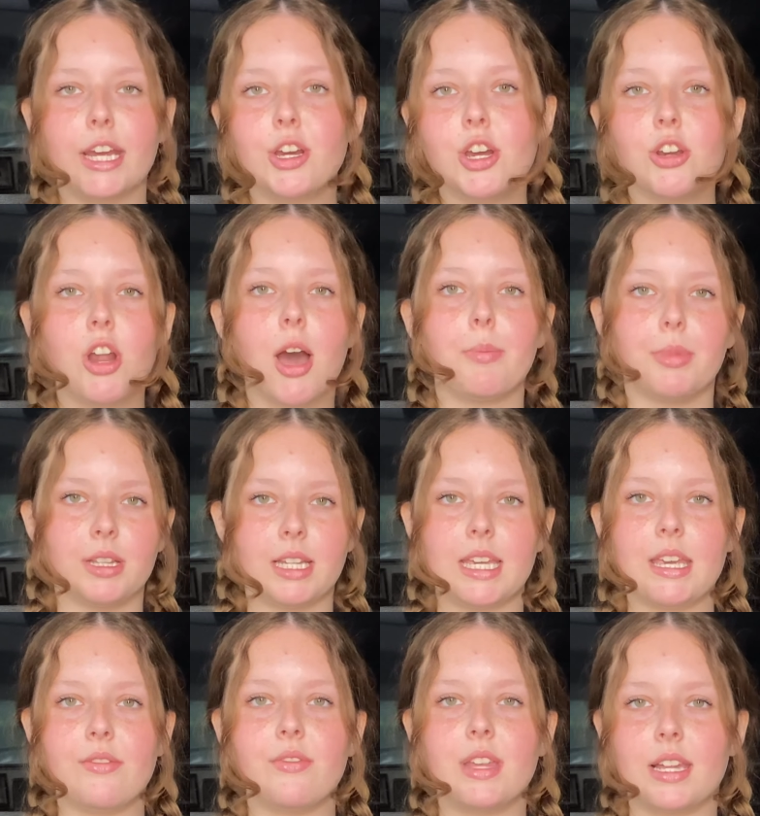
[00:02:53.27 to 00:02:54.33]
I could not
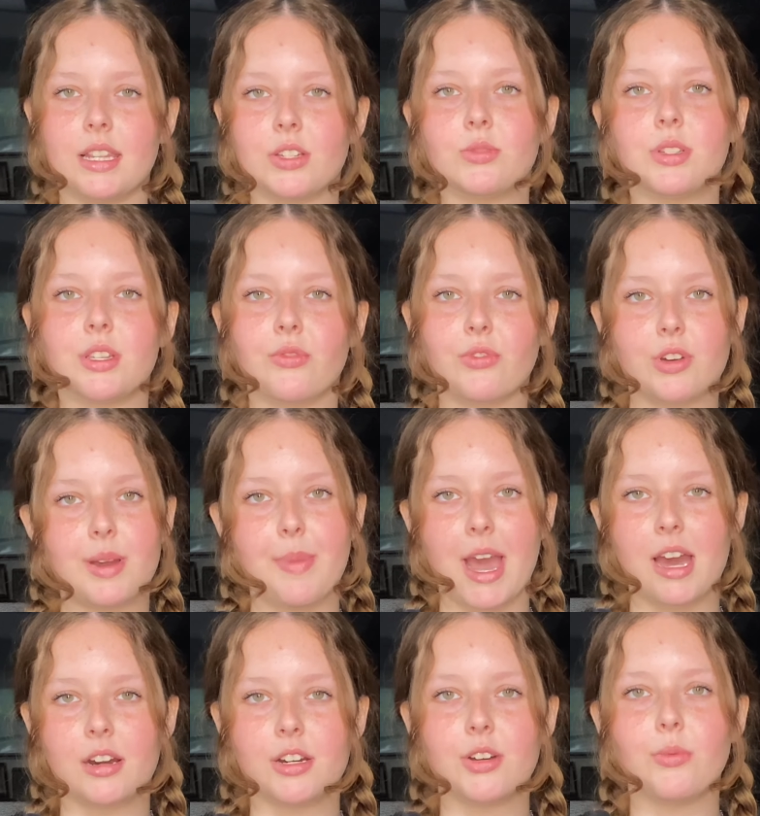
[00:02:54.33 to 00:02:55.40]
believe that this was a free
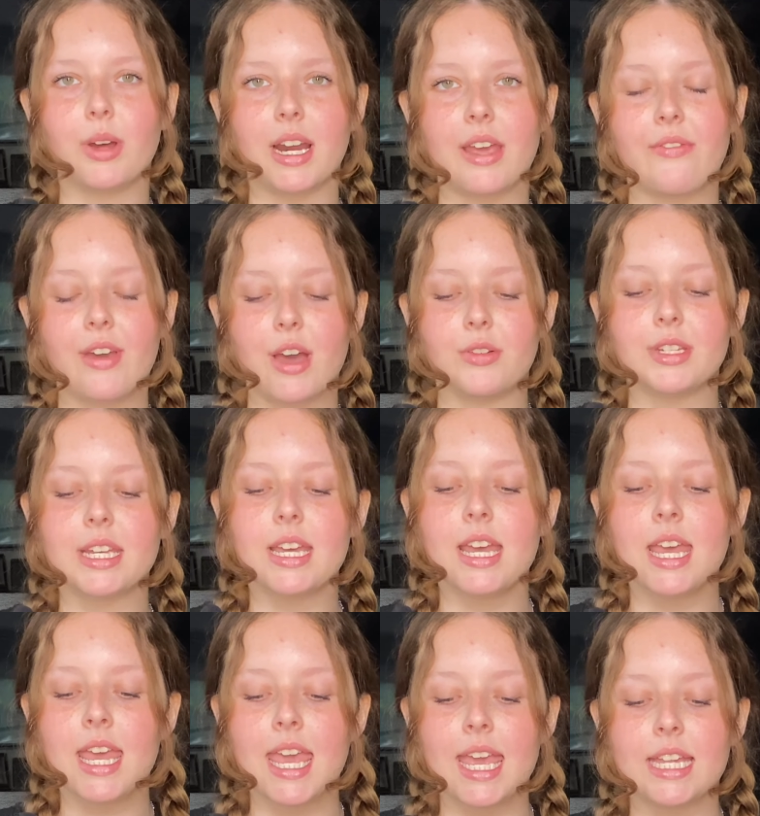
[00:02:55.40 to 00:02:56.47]
pattern when I found it.
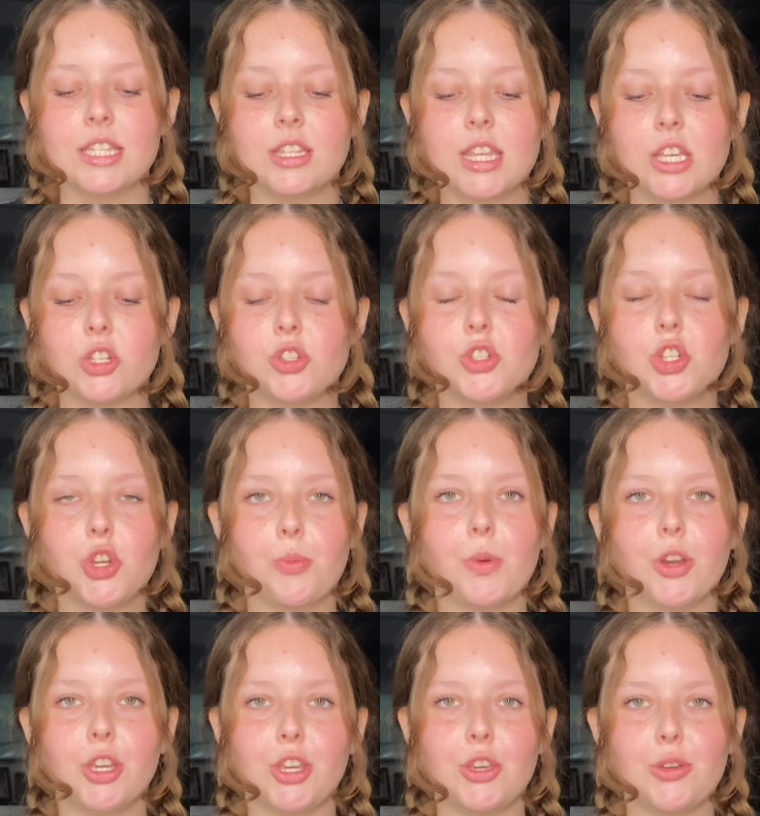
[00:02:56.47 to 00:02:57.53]
It's this
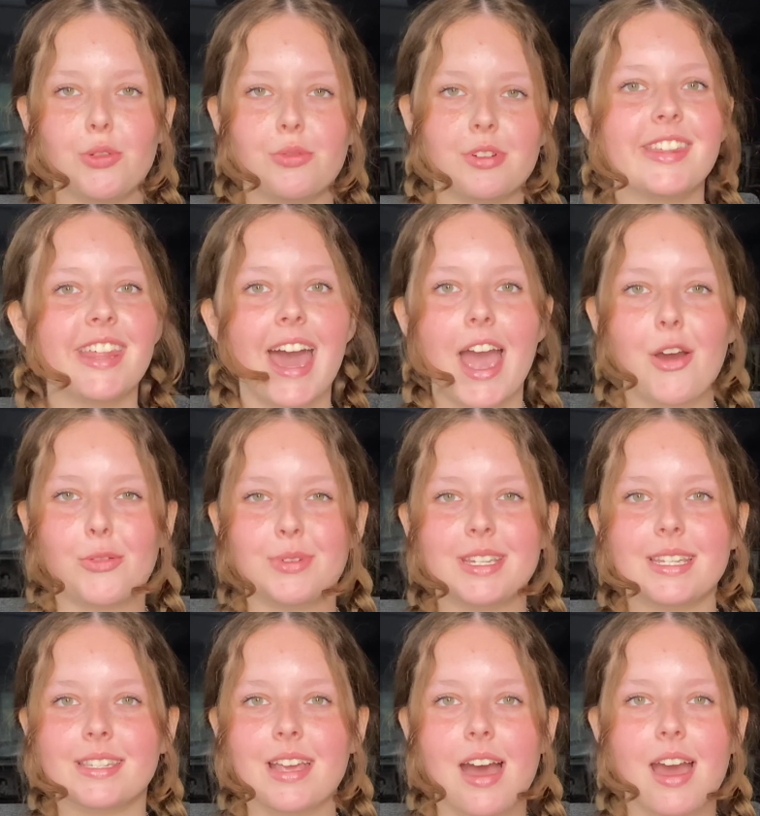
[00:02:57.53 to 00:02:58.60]
super cute clown
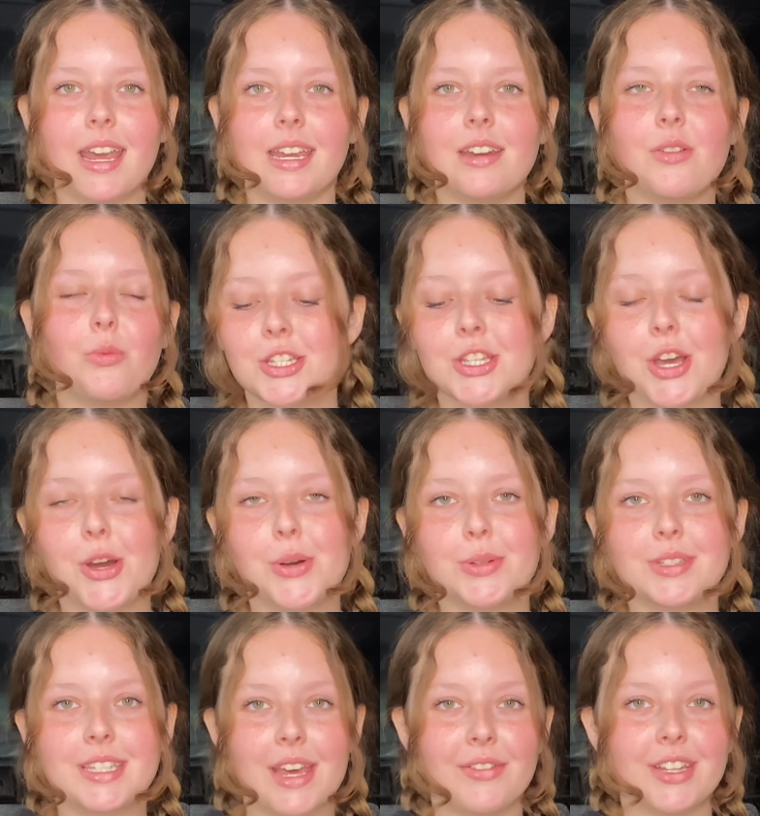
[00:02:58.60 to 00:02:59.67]
design, so
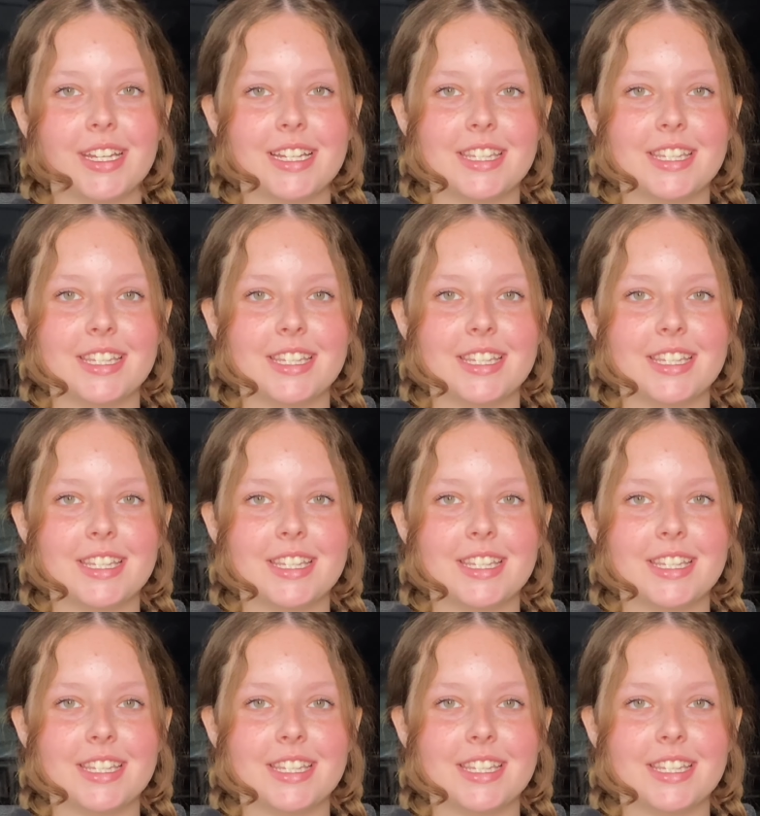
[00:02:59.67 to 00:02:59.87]
definitely